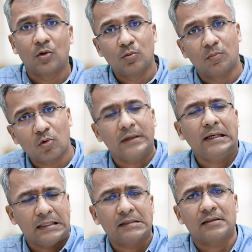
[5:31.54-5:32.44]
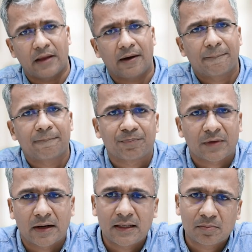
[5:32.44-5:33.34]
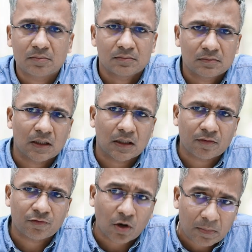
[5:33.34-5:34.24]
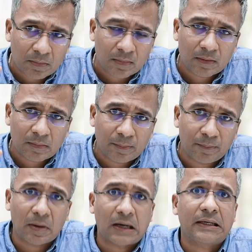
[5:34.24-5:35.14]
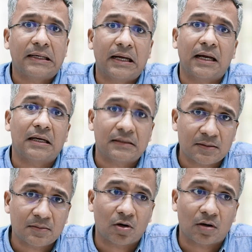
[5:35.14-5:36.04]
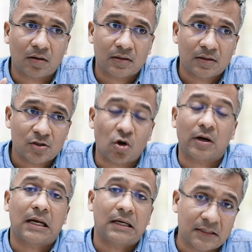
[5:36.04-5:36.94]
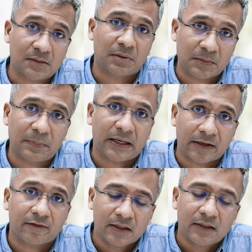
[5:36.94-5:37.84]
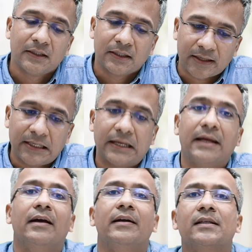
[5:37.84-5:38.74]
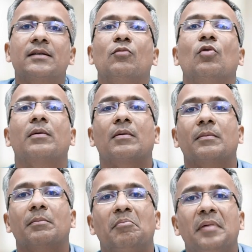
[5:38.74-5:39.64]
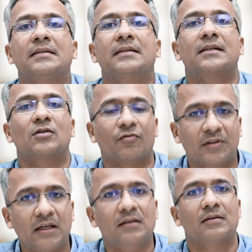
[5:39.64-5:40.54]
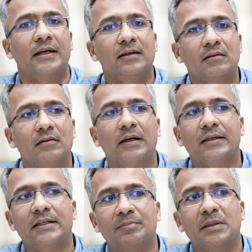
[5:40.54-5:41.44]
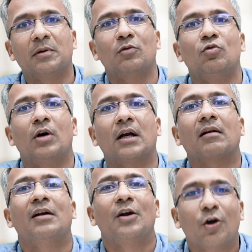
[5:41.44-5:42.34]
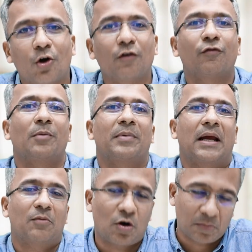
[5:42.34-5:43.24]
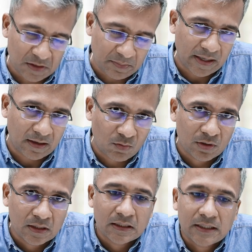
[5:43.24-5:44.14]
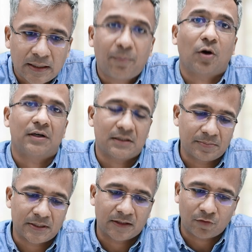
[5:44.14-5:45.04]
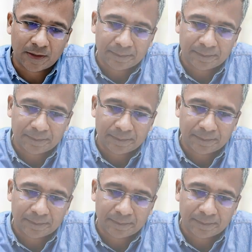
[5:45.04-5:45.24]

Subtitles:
do more details there, right? From market analysis or stock analysis perspective, right? Here it is more basics of things, right? At least people who are not from commerce background, important subject for them.